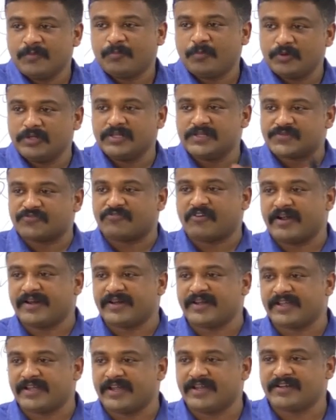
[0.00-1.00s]
police
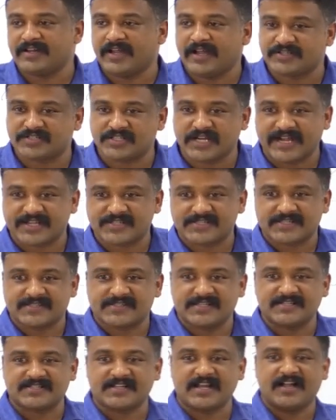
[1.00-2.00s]
firing and attacks, et
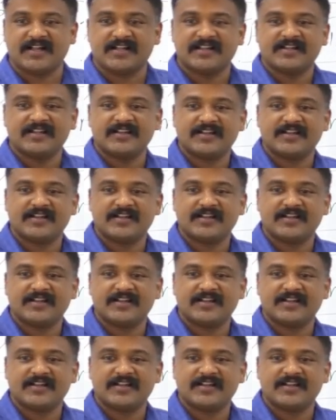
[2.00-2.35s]
cetera.